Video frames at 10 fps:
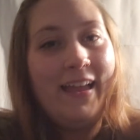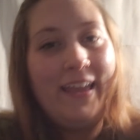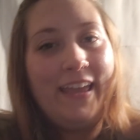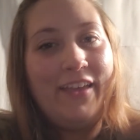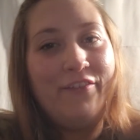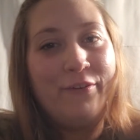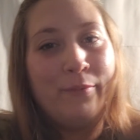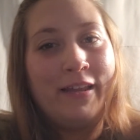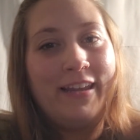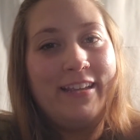Hey
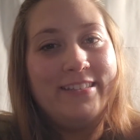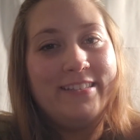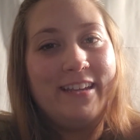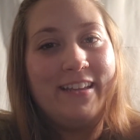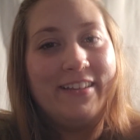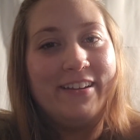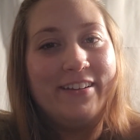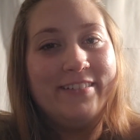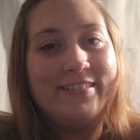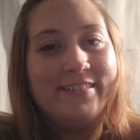everybody, it's
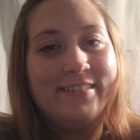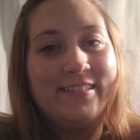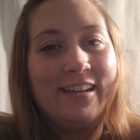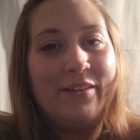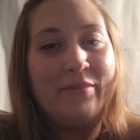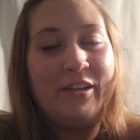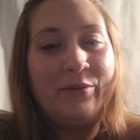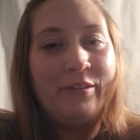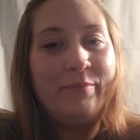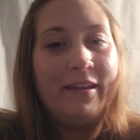Taylor. I'm
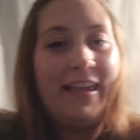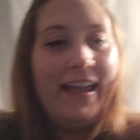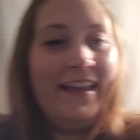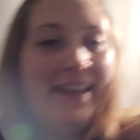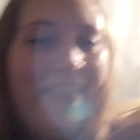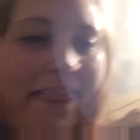here with my cat.